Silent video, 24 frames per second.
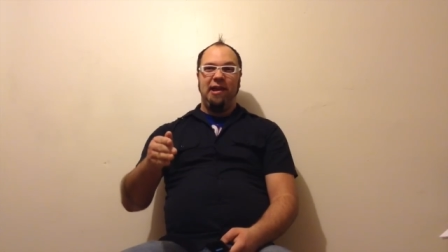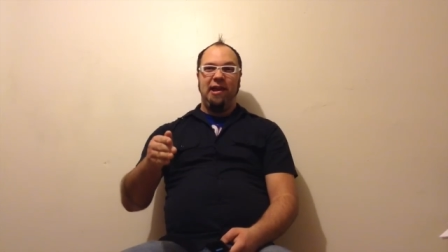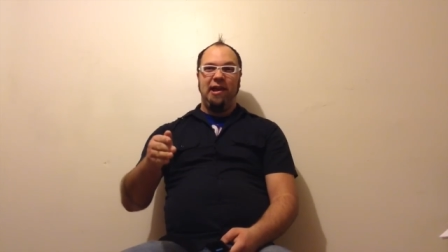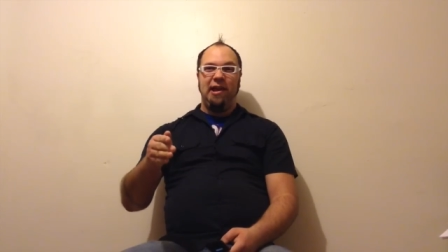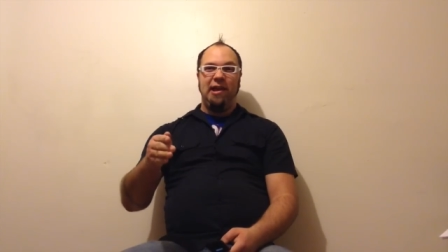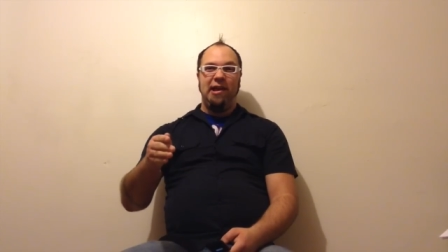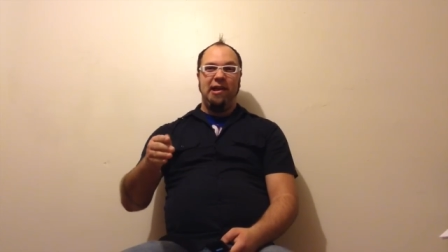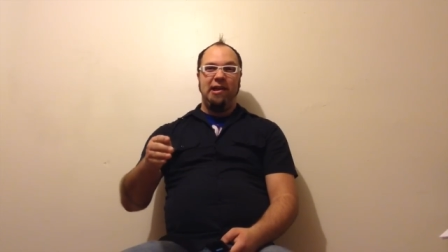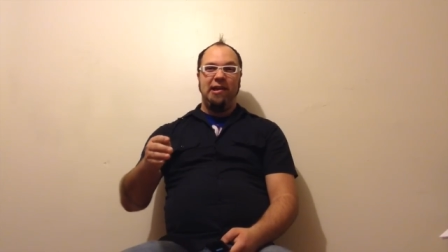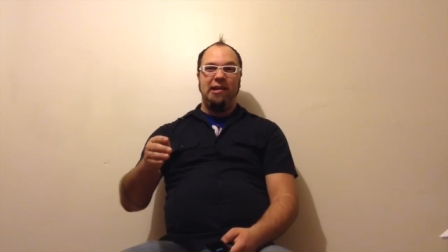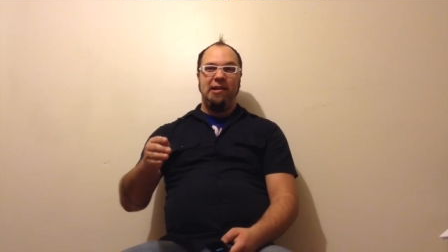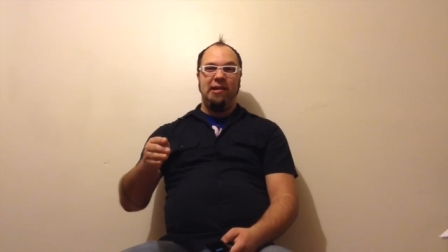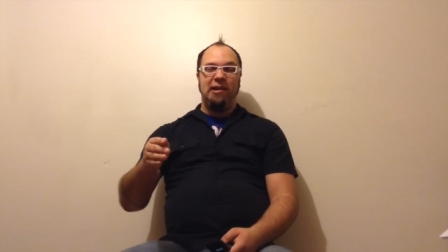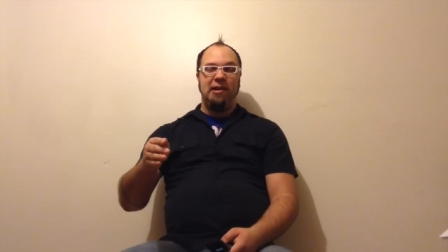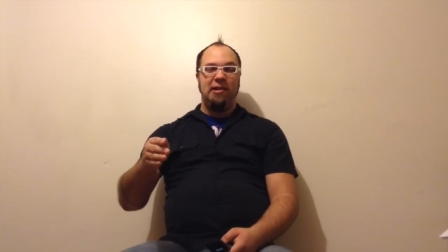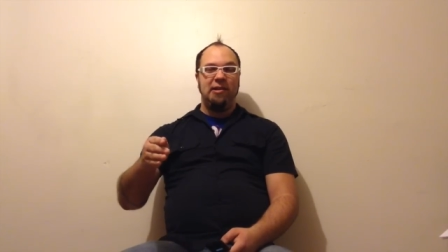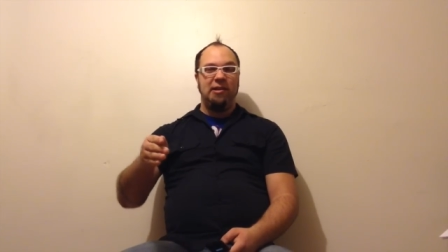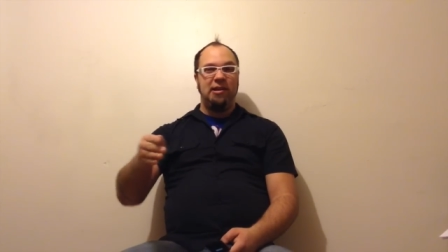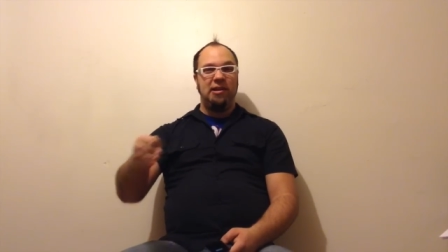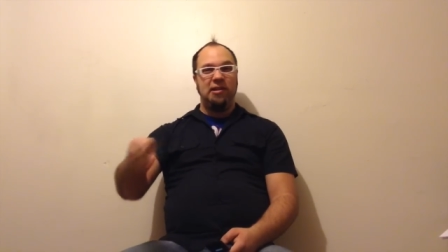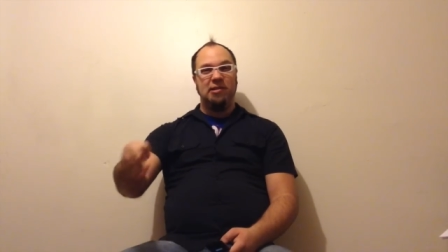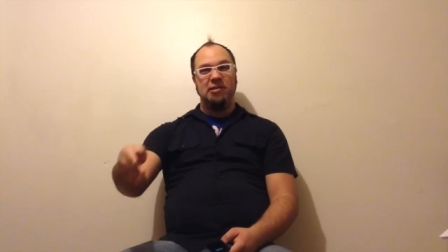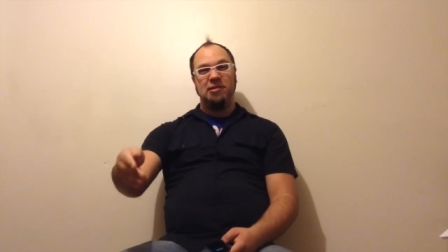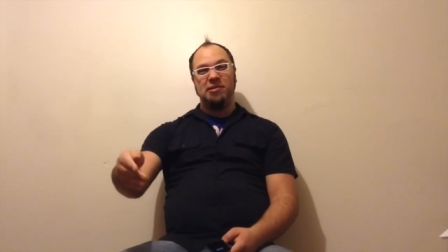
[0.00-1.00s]
and on
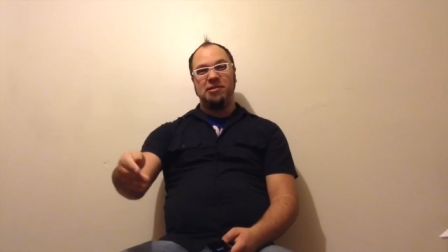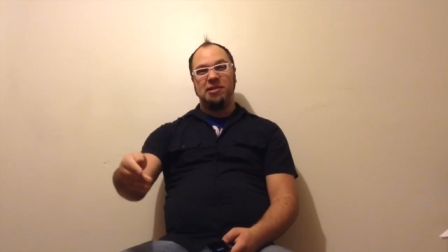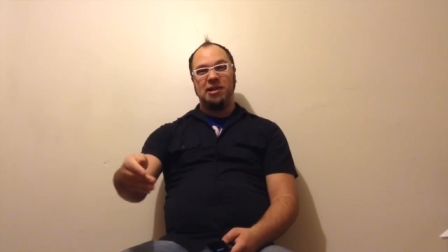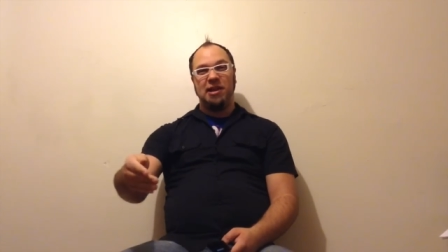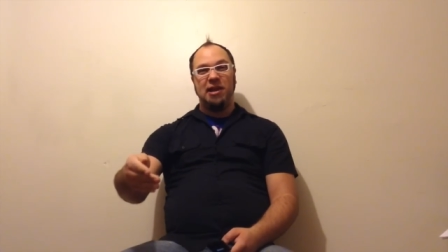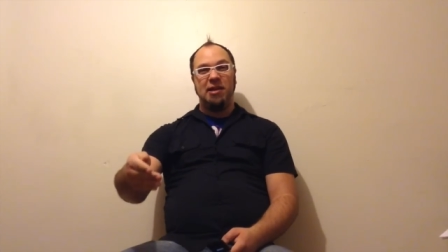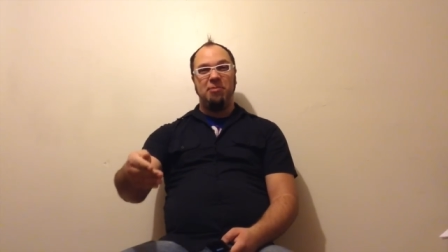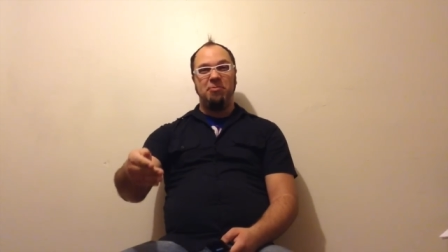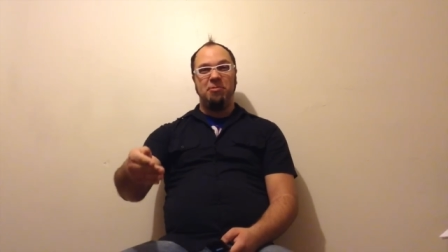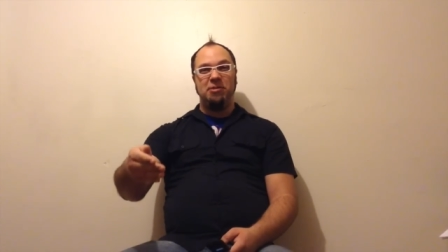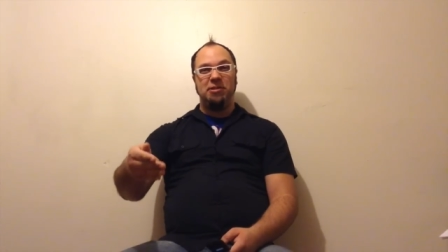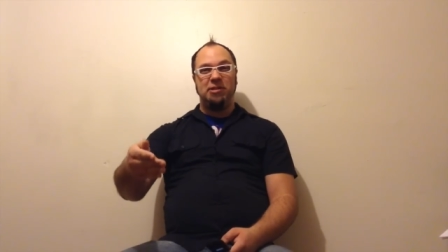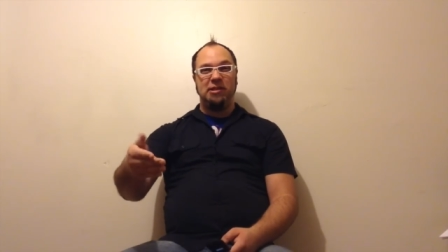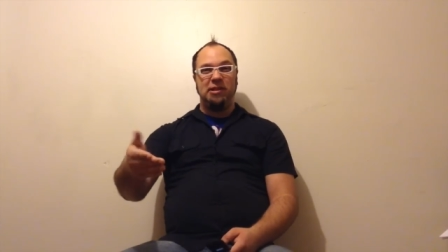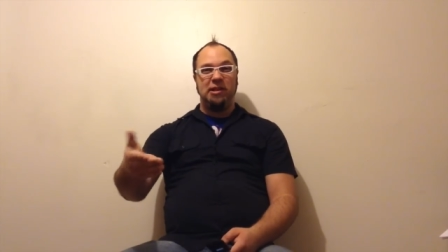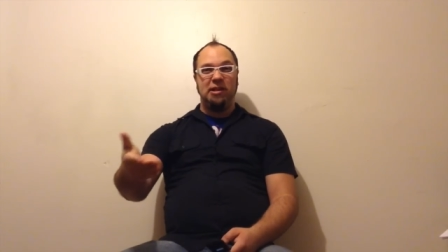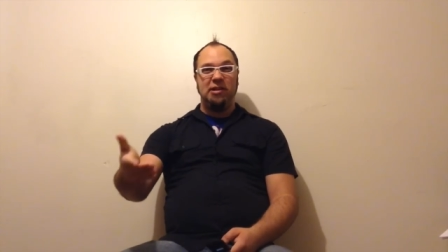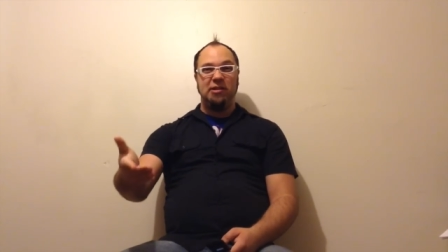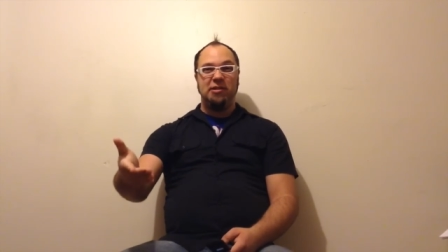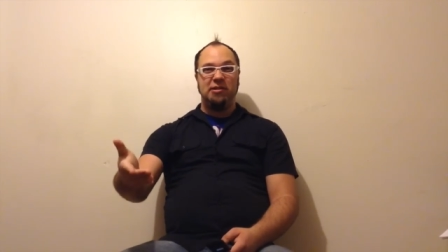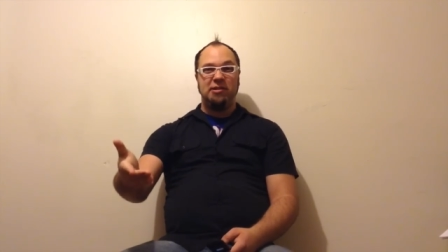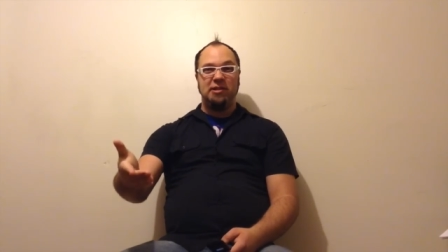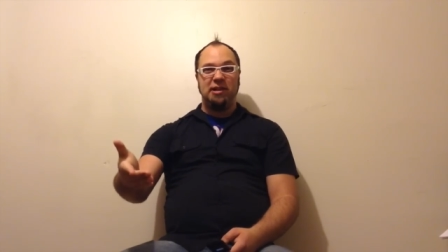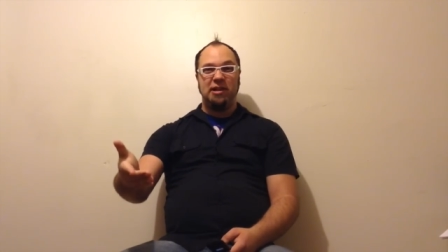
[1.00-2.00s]
the other side was an
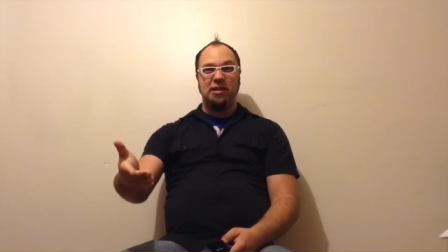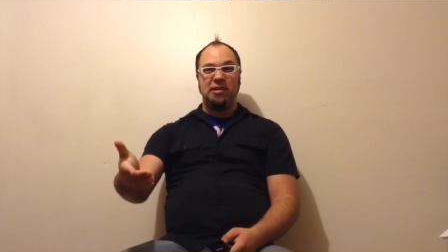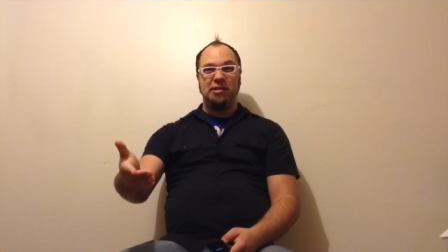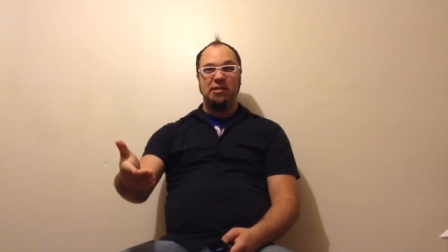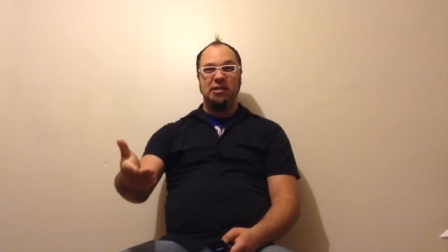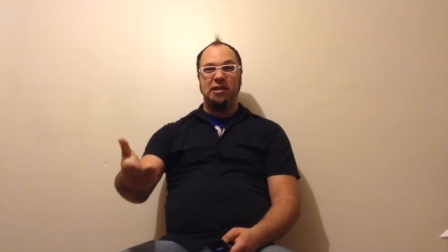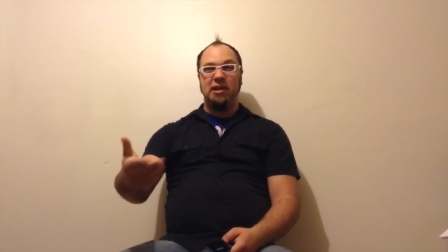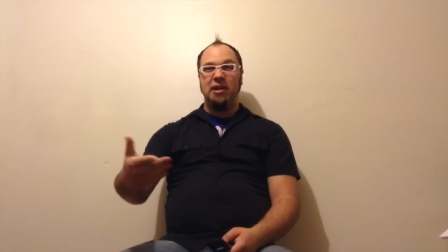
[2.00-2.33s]
intersection.